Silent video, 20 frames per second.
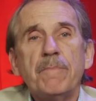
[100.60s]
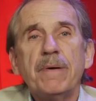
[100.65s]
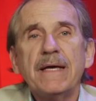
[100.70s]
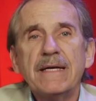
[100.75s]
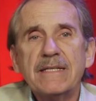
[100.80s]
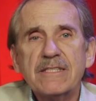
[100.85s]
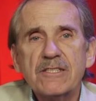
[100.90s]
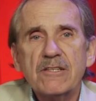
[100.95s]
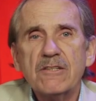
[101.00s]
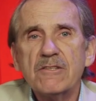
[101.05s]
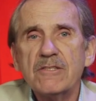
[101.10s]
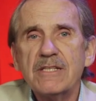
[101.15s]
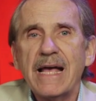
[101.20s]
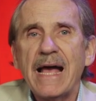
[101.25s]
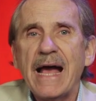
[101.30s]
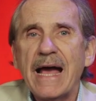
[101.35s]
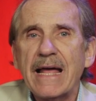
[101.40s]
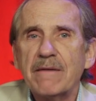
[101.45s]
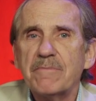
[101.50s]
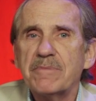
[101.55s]
Pixels,
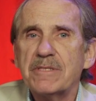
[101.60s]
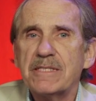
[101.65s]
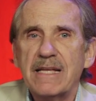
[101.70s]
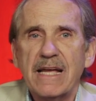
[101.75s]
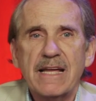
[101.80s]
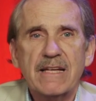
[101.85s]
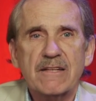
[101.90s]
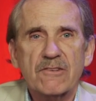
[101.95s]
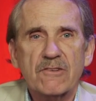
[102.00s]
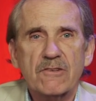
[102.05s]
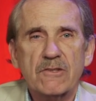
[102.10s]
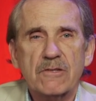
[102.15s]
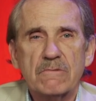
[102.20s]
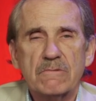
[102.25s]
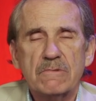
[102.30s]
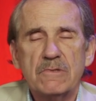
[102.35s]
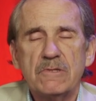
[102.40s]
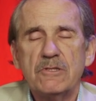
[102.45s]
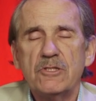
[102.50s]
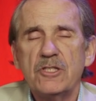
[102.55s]
Adam Sandler
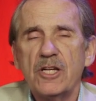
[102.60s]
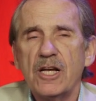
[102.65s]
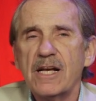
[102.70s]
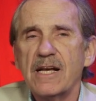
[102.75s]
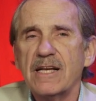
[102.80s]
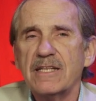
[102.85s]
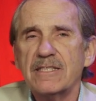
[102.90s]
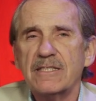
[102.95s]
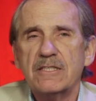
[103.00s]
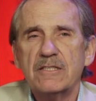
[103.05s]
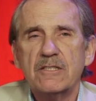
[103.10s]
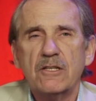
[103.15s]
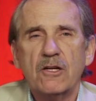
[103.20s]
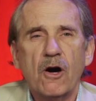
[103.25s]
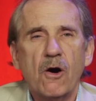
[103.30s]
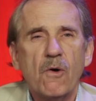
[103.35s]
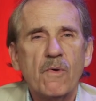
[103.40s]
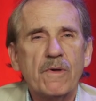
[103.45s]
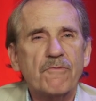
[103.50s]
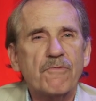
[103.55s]
just
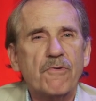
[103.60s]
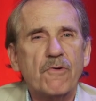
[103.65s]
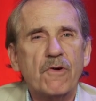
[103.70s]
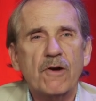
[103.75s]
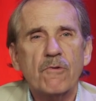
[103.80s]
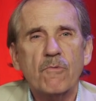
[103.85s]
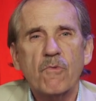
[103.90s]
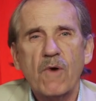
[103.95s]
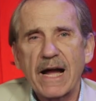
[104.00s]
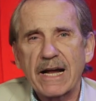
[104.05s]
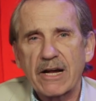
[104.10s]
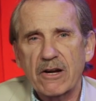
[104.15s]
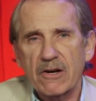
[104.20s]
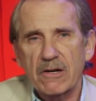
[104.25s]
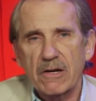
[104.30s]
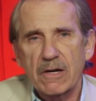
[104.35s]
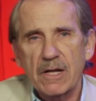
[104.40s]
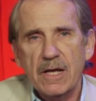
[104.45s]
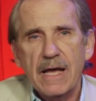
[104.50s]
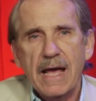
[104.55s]
going for a
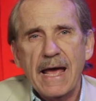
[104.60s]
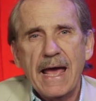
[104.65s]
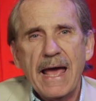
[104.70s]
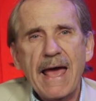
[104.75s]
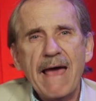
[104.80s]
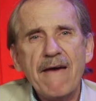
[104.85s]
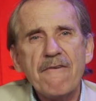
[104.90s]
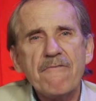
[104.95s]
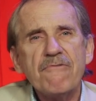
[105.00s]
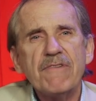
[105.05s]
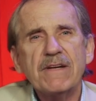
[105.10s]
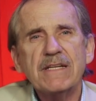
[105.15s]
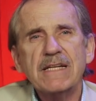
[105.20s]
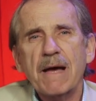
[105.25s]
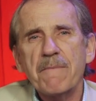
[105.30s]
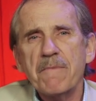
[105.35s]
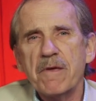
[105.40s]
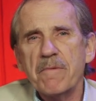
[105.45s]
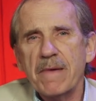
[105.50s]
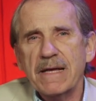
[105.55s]
record. Every
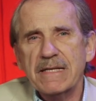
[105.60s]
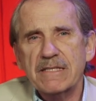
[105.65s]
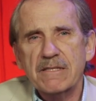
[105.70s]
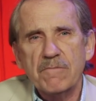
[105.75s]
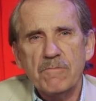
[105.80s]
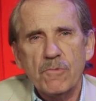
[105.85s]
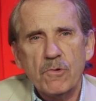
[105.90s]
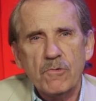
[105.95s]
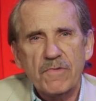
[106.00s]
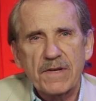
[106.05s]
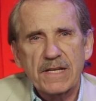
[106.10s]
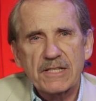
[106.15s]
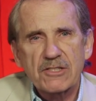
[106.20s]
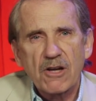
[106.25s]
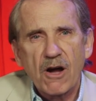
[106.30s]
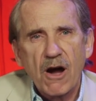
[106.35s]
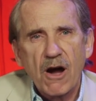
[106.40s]
time he makes a movie, it's